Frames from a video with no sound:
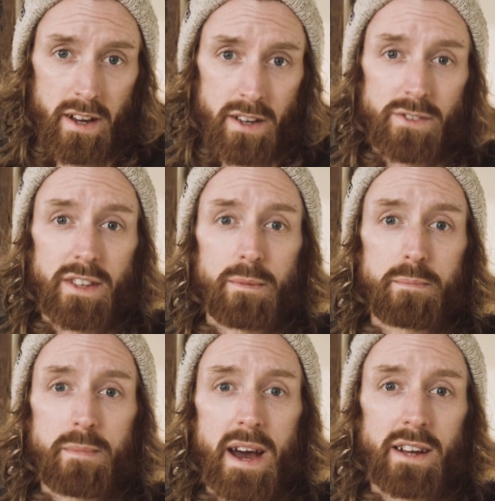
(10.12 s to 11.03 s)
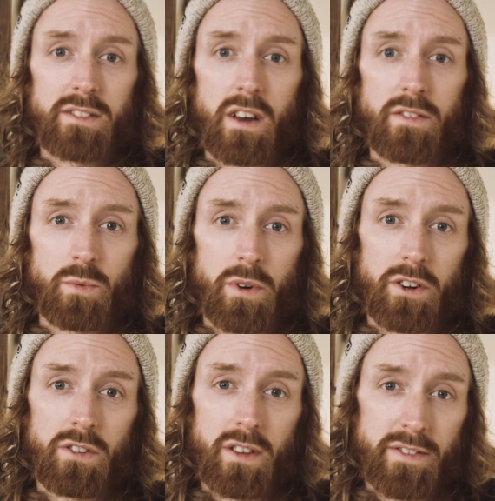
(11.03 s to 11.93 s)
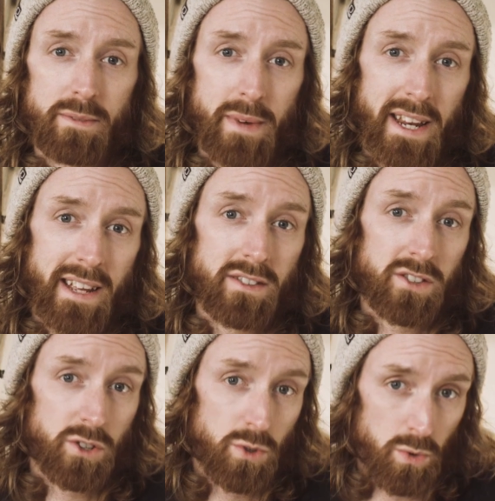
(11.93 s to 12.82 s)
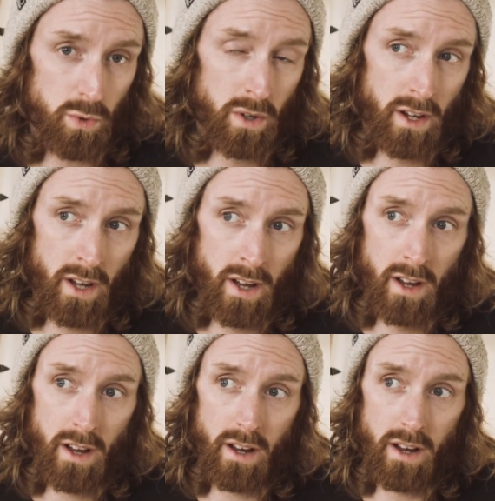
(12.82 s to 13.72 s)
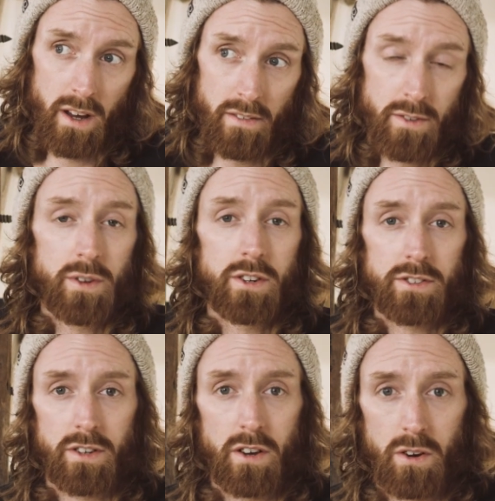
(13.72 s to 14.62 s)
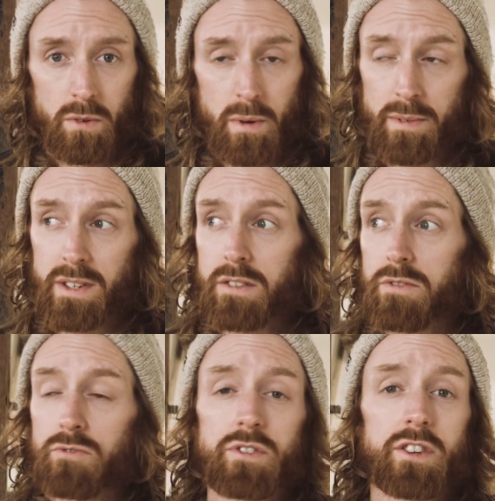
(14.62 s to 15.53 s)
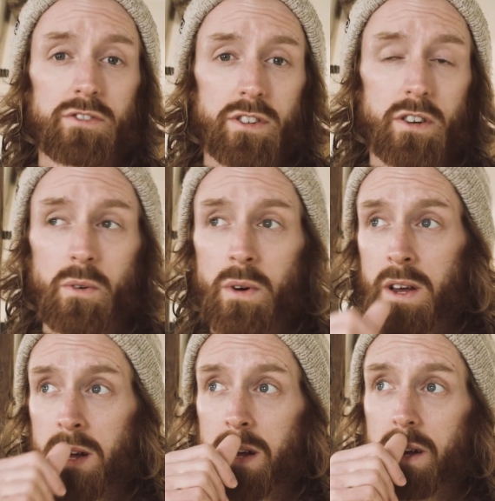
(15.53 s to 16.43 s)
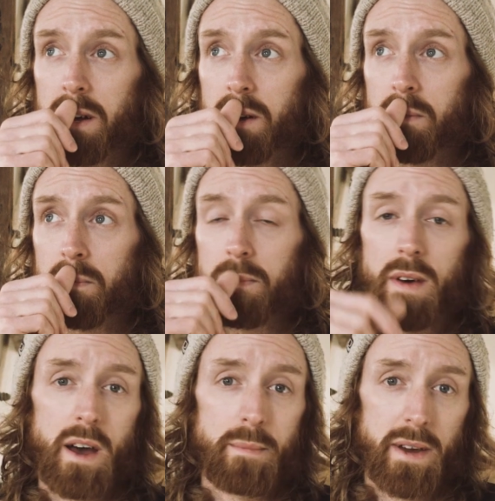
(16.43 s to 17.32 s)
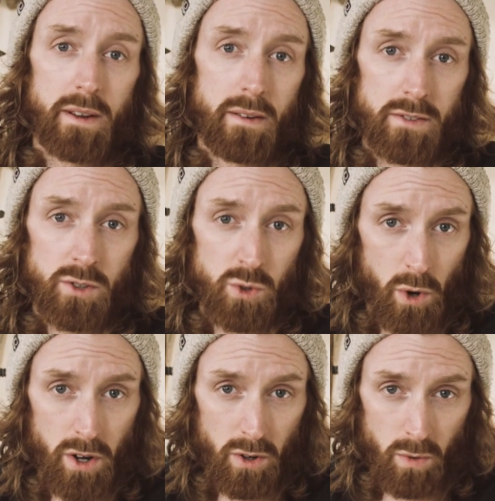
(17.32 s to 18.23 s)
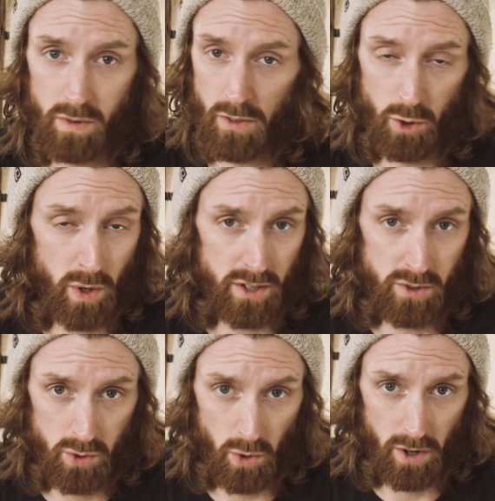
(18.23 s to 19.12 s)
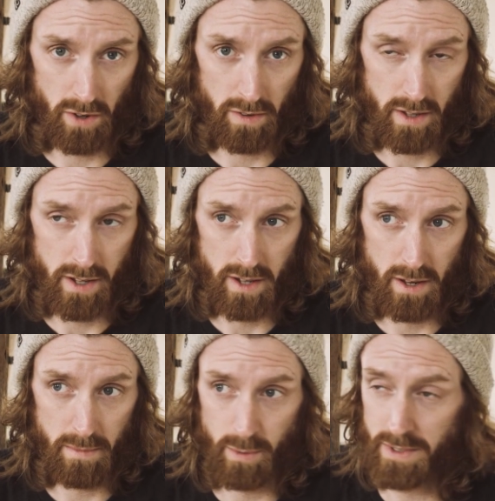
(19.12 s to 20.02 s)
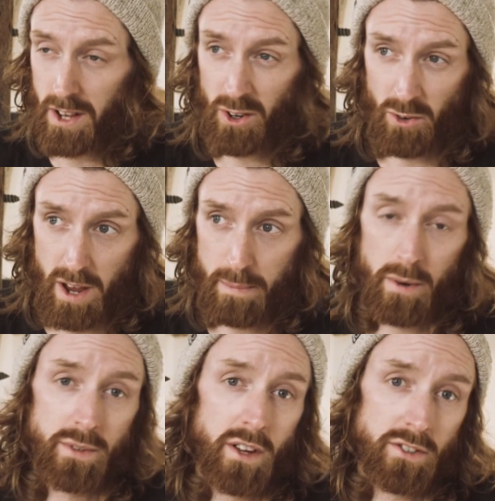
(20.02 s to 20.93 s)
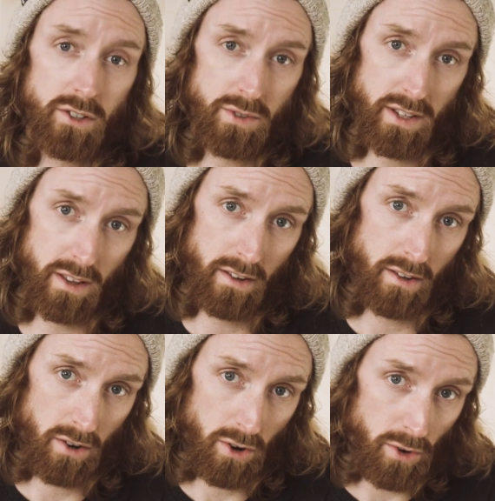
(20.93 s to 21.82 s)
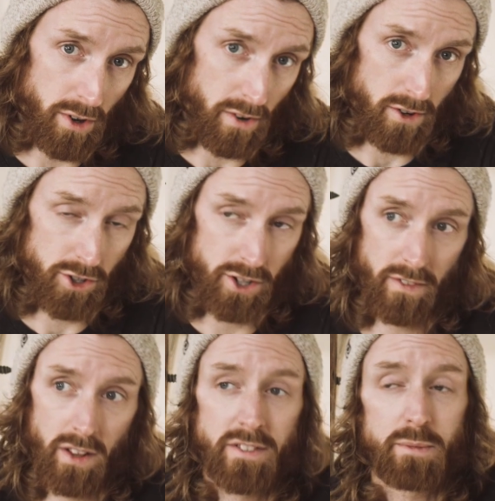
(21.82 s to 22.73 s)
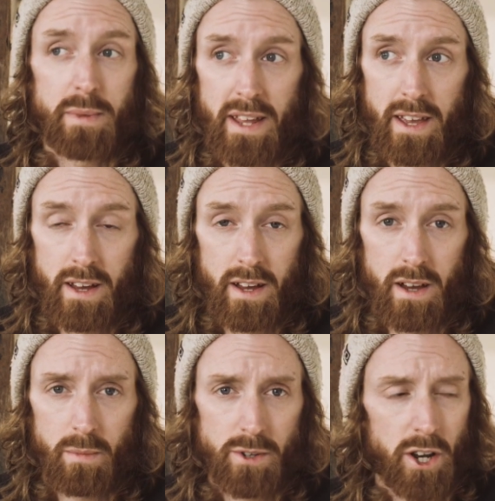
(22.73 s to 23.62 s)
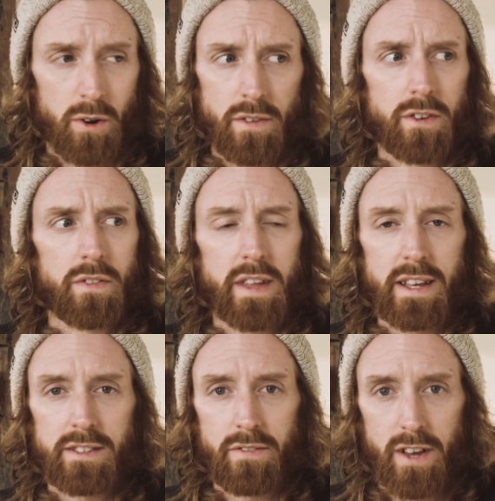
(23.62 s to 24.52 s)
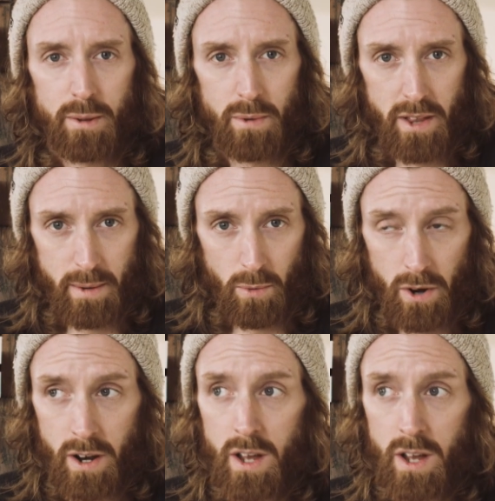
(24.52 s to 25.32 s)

using the Mac software Glyphs Mini 2. A few years ago, maybe it was like 3 years ago, I made a tutorial, another quick tutorial that was not great, but it was also using the earlier version of Glyphs Mini, which I don't even think is available anymore.